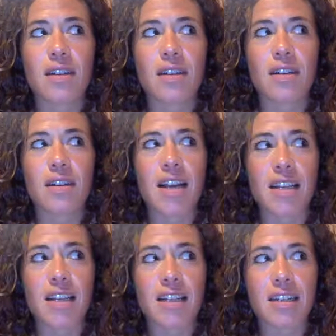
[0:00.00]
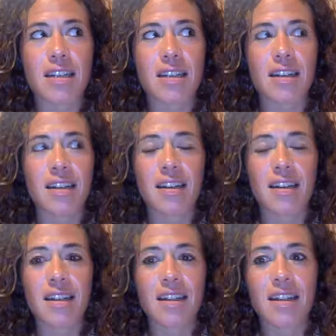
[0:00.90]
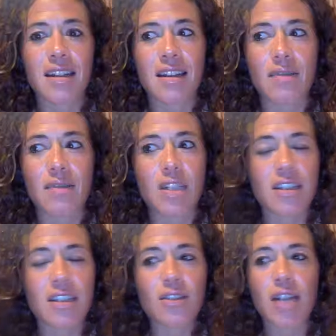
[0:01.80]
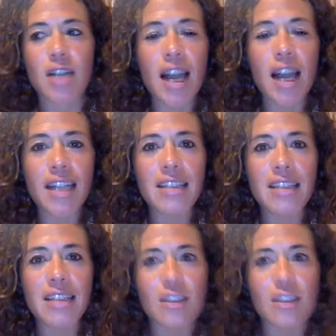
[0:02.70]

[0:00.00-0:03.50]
gosh, we still do diets.